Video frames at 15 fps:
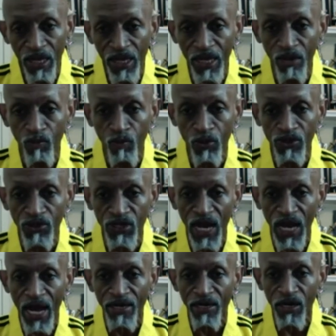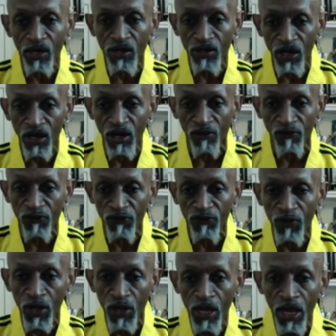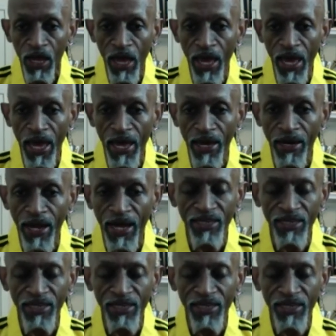it was not enough. And I